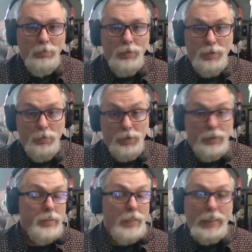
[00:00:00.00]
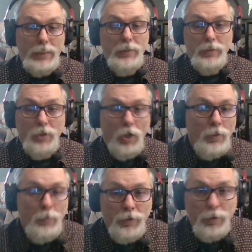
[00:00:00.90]
because I was excited to talk
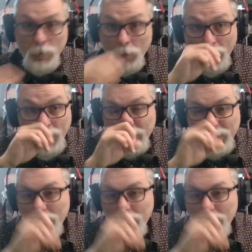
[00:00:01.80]
with you all and